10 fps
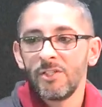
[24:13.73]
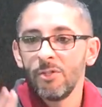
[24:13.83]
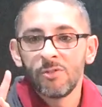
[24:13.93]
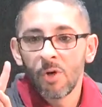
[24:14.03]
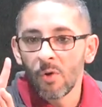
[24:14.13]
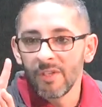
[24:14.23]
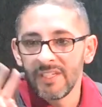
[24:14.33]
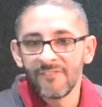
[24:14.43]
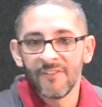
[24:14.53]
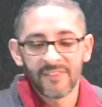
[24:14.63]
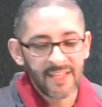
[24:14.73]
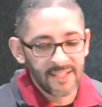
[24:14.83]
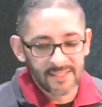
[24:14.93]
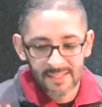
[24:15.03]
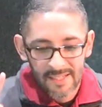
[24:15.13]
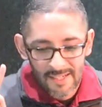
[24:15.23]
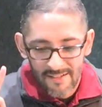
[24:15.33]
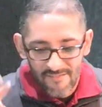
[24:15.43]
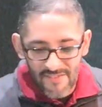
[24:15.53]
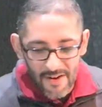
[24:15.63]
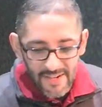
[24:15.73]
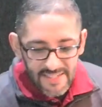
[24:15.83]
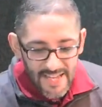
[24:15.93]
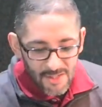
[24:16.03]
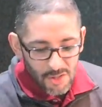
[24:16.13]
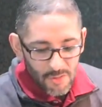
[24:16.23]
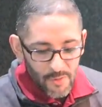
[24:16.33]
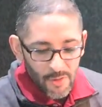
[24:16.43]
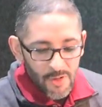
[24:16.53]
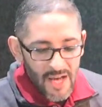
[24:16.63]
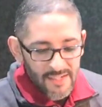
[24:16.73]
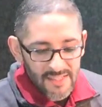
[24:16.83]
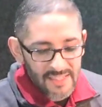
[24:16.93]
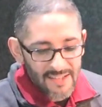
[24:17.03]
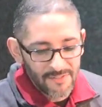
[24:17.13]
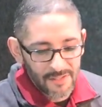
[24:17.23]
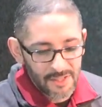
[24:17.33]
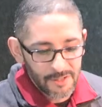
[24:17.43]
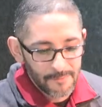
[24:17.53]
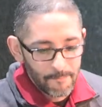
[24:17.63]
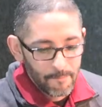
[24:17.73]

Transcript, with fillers: Two totally different things. Very dangerous if you don't know how to decipher the two.